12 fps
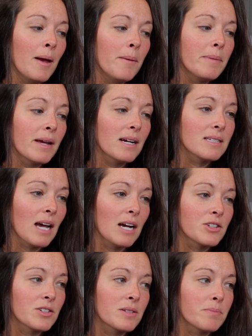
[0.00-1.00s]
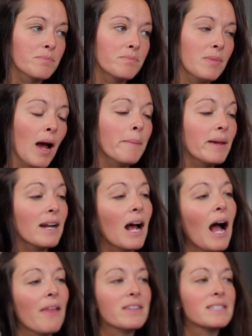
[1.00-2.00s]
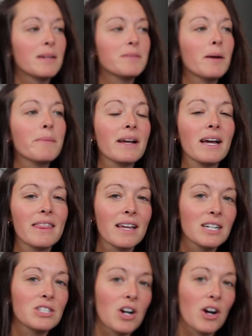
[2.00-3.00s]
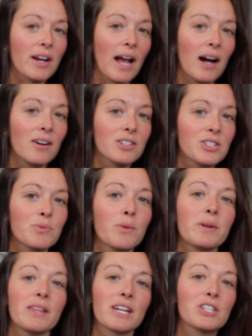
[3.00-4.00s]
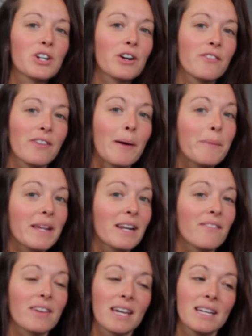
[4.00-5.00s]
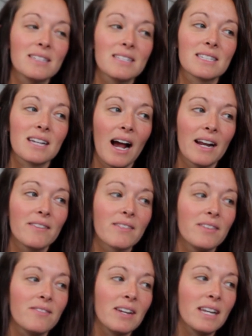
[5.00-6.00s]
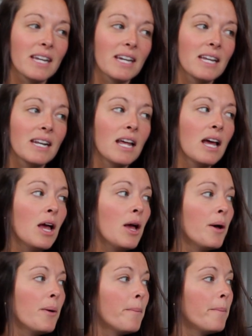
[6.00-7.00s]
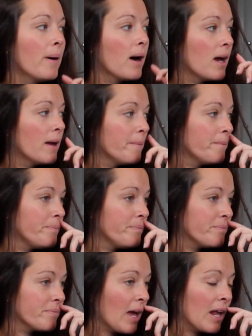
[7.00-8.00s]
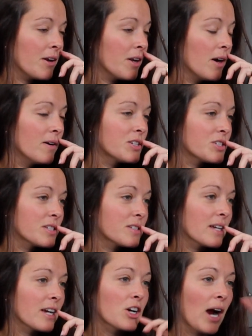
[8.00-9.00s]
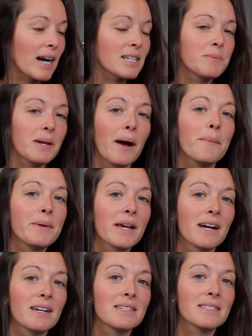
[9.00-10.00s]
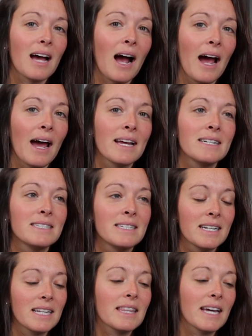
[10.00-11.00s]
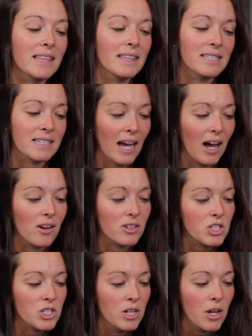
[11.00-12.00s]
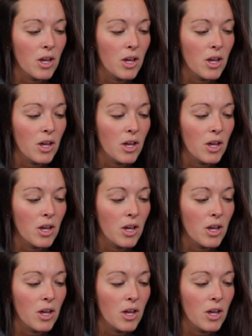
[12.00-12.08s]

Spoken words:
Because I mean, at the same time, like I think a dark couch when we like start a family and have kids is kind of convenient, but I don't know, it's just, it cracks me up because I didn't like this couch